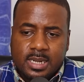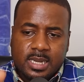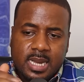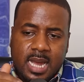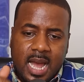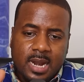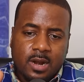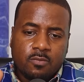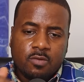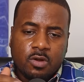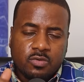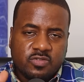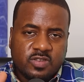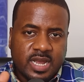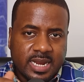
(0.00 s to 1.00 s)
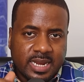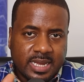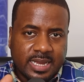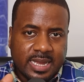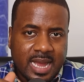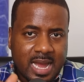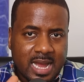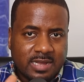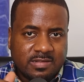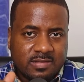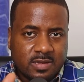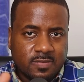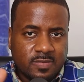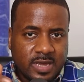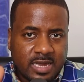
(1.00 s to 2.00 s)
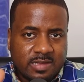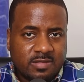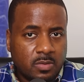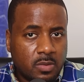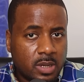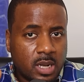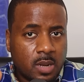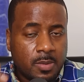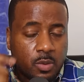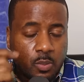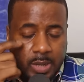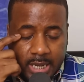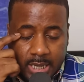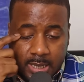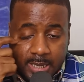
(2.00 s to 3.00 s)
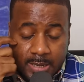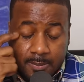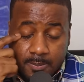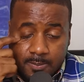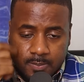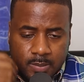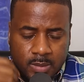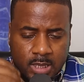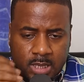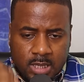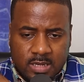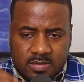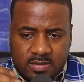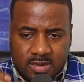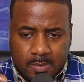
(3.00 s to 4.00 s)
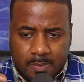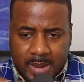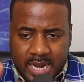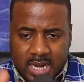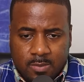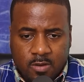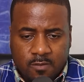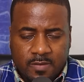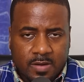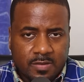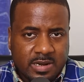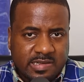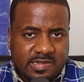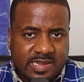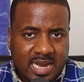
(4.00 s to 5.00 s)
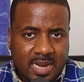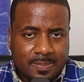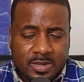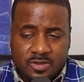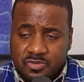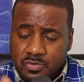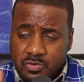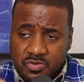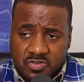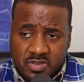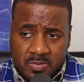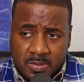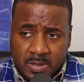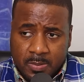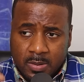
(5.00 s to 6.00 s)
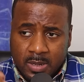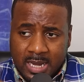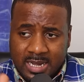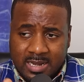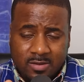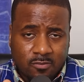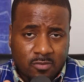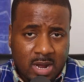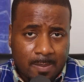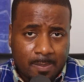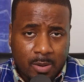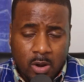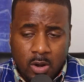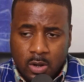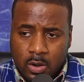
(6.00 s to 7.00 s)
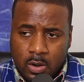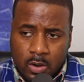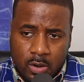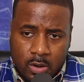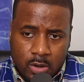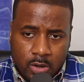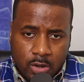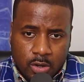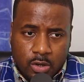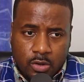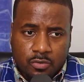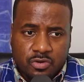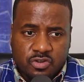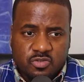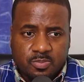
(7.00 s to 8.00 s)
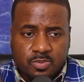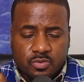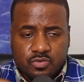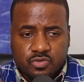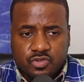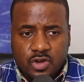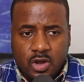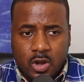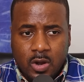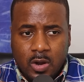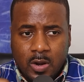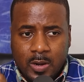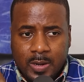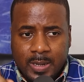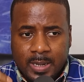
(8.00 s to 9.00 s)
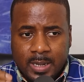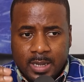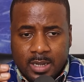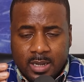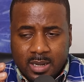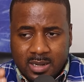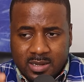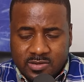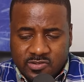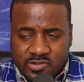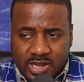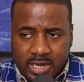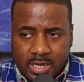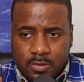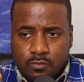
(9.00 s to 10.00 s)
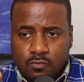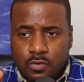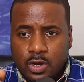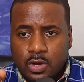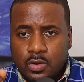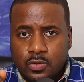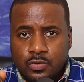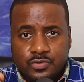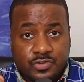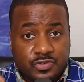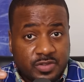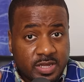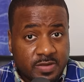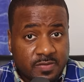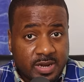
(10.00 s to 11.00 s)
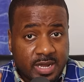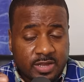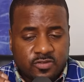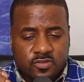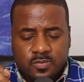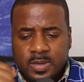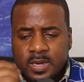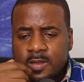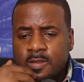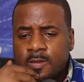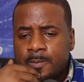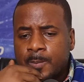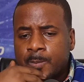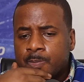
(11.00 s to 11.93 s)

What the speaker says: he had a rotating cast of guests that would come in weekly to debate him on various topics. You would see people like Rob Parker, Chris Broussard, Jalen Rose, Stephen A. Smith,